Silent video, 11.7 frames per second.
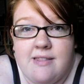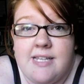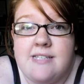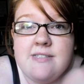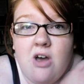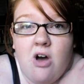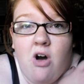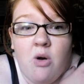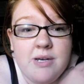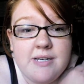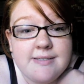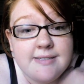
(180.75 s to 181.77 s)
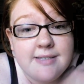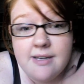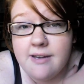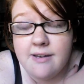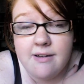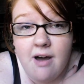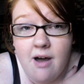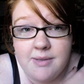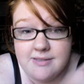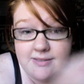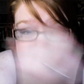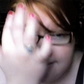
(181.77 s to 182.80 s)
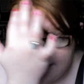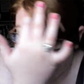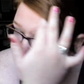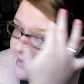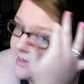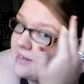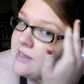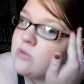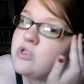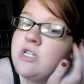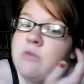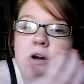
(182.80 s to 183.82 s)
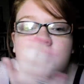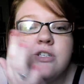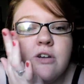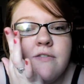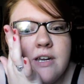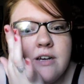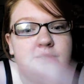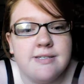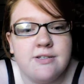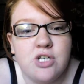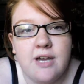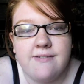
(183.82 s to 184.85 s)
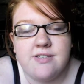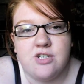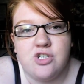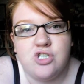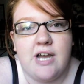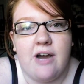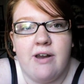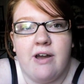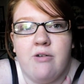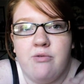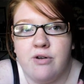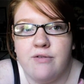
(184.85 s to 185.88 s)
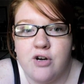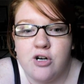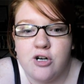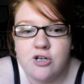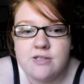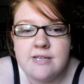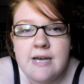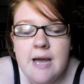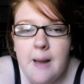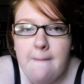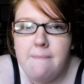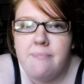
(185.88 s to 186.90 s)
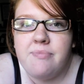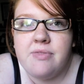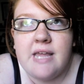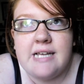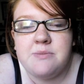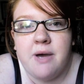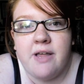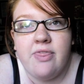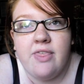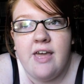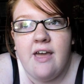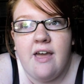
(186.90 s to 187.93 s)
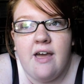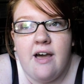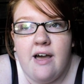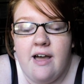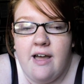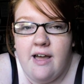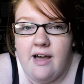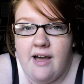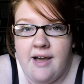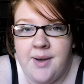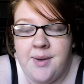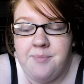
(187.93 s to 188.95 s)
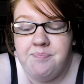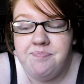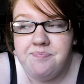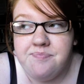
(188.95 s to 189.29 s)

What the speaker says: Liz always comments, and I know she watches our videos, and she gave us a shout out in one of hers last month. And